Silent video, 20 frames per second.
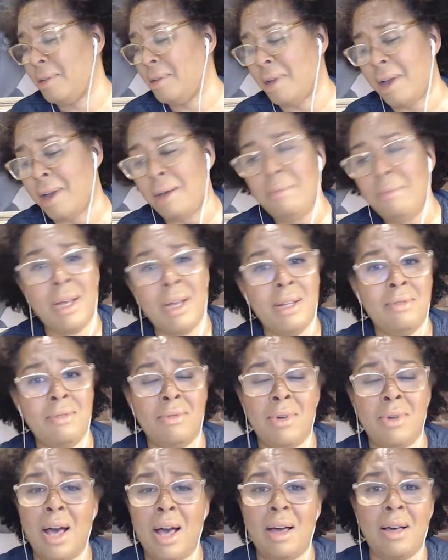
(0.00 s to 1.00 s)
I'm not
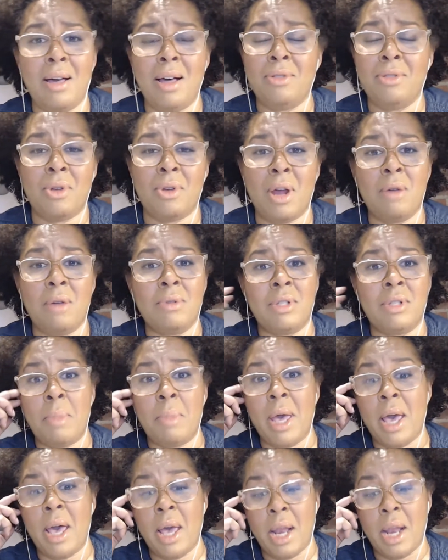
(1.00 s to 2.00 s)
even, I thought I was I'm
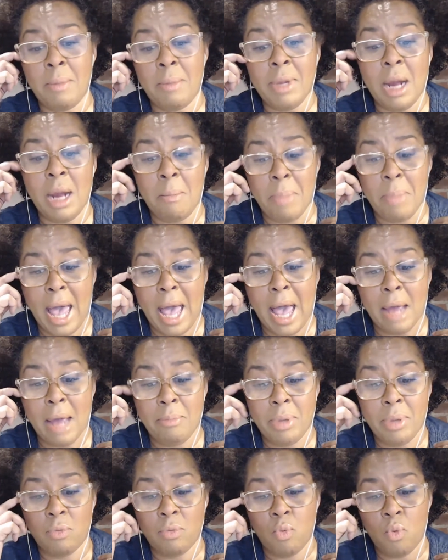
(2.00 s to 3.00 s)
bad,
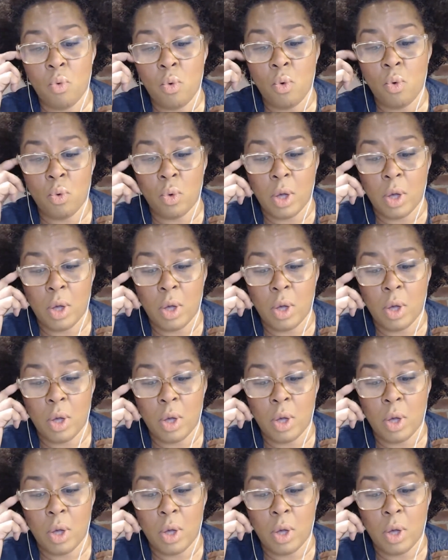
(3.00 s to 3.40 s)
but whoo.